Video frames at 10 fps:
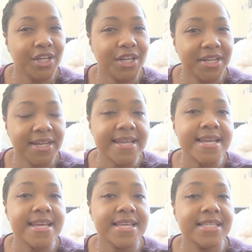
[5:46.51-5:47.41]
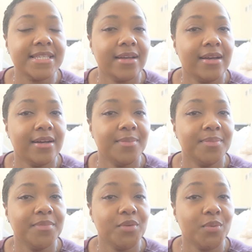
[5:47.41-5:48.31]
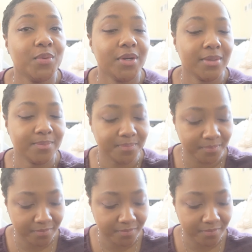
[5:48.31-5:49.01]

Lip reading: good is your